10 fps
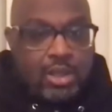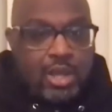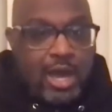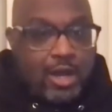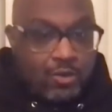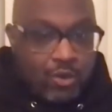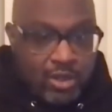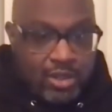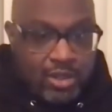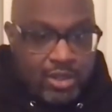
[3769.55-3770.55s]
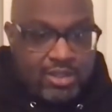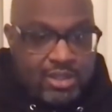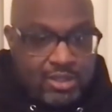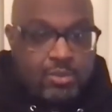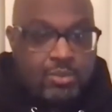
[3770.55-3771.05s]
how to run this
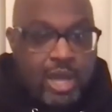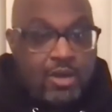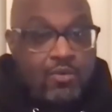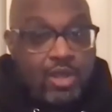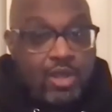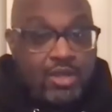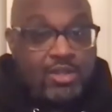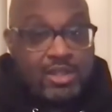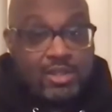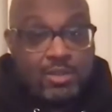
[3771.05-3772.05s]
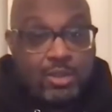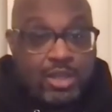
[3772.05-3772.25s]
system, how to run their system,